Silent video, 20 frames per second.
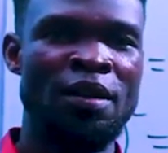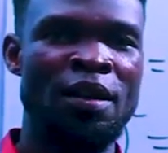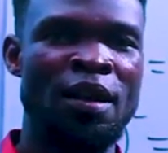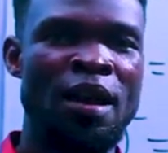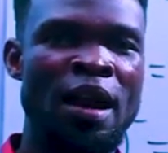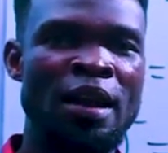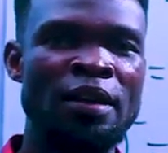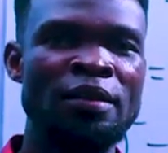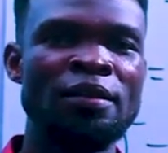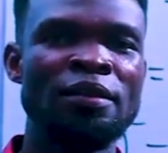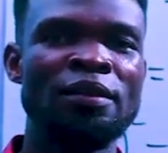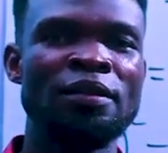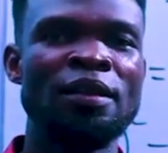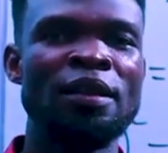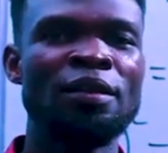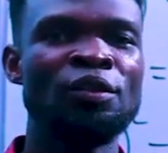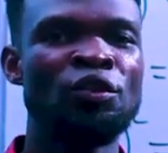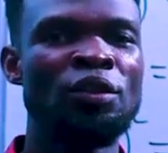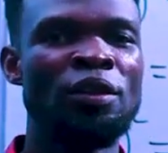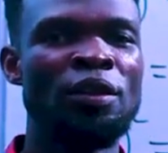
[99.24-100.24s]
And
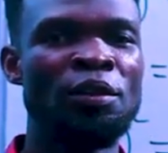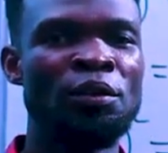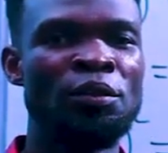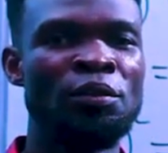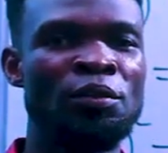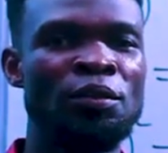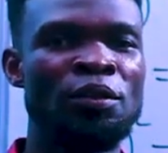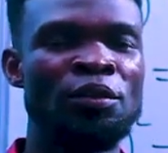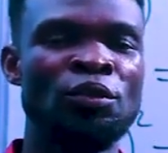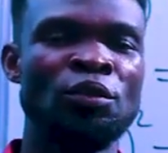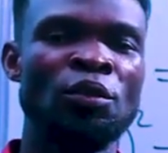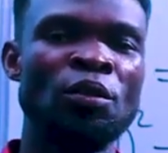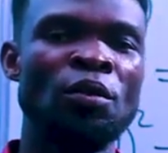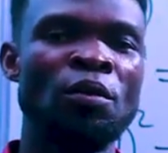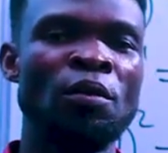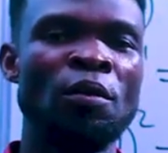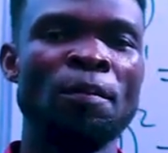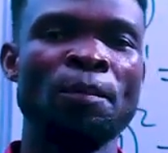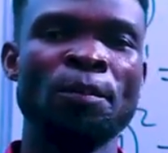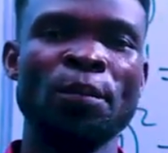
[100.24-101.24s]
that triangle is
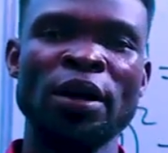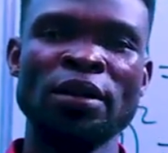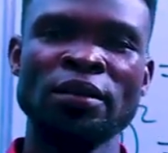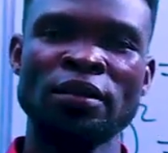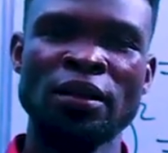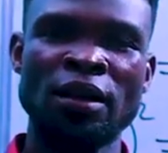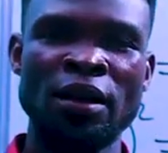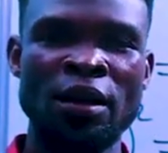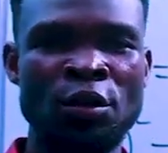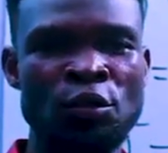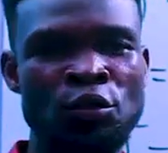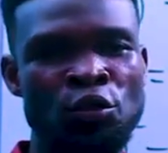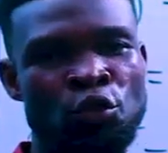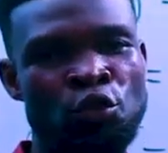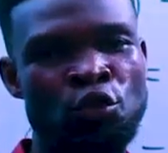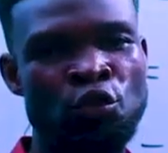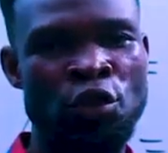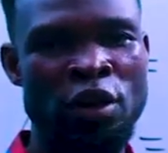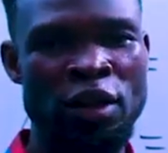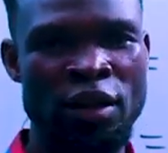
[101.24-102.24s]
called Pascal's
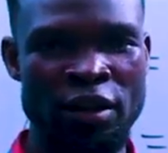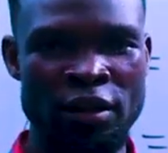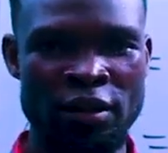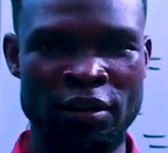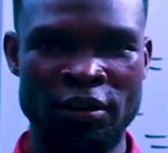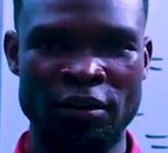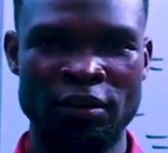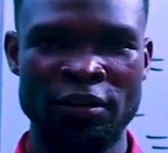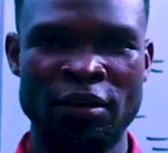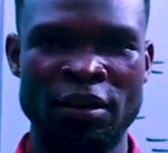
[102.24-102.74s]
triangle,